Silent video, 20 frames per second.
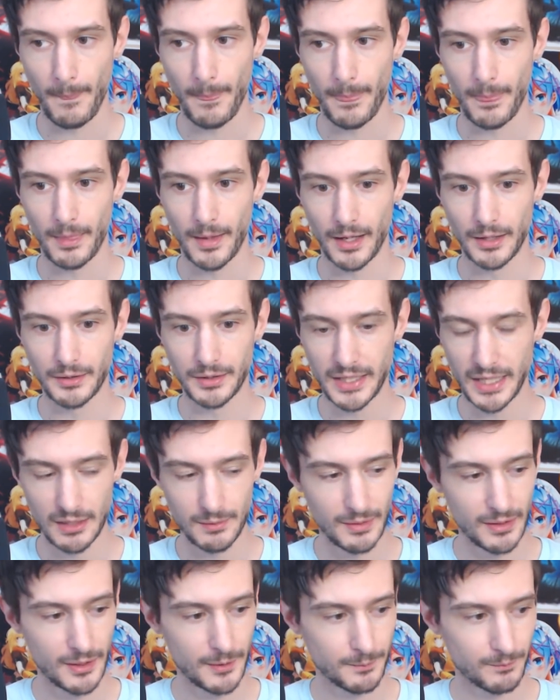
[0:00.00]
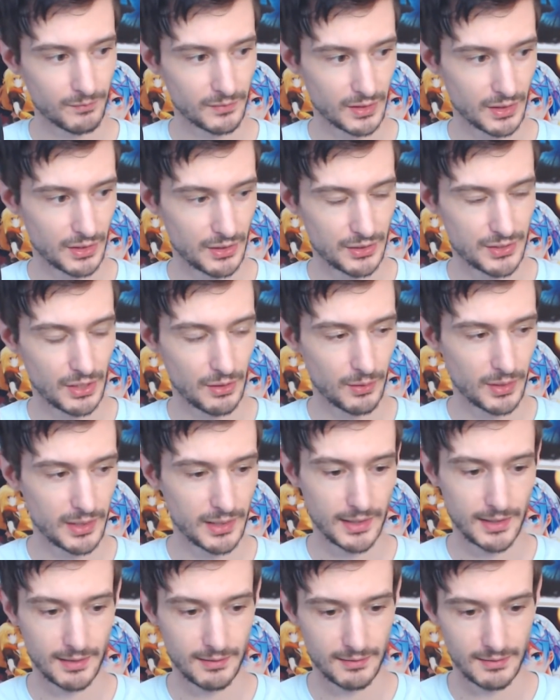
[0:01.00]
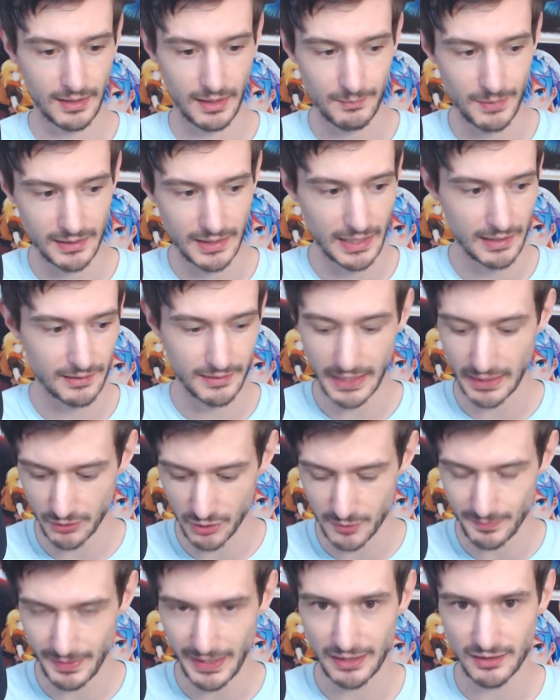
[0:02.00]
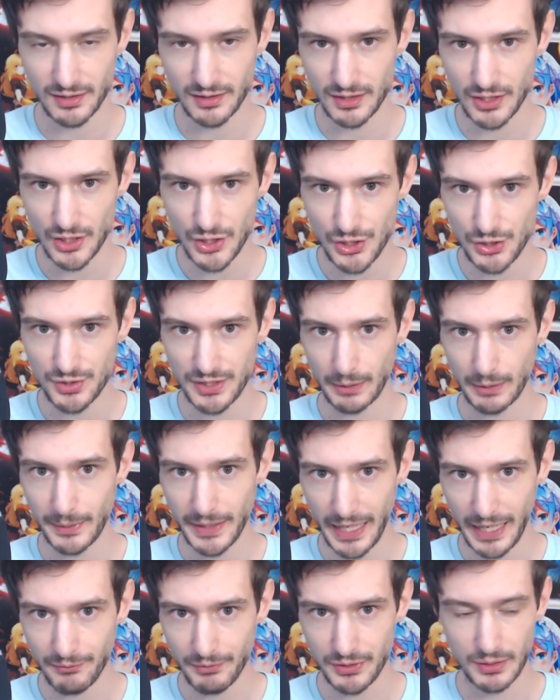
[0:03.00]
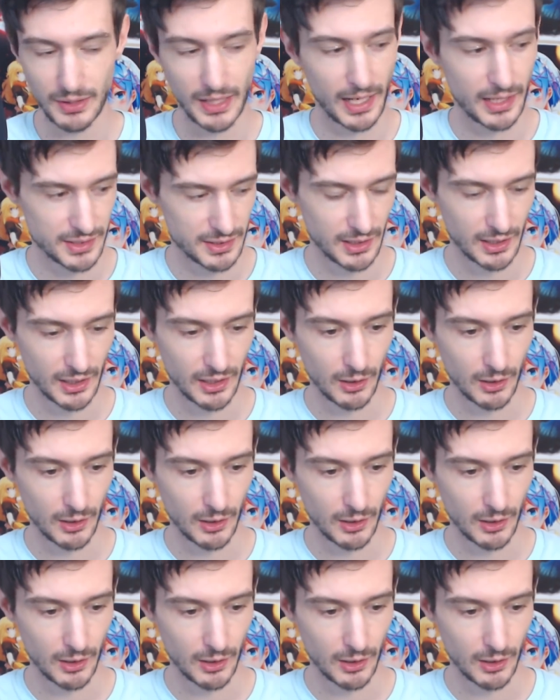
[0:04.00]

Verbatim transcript: are you kidding me so I mean that that goes back to the issues that we have with you guys.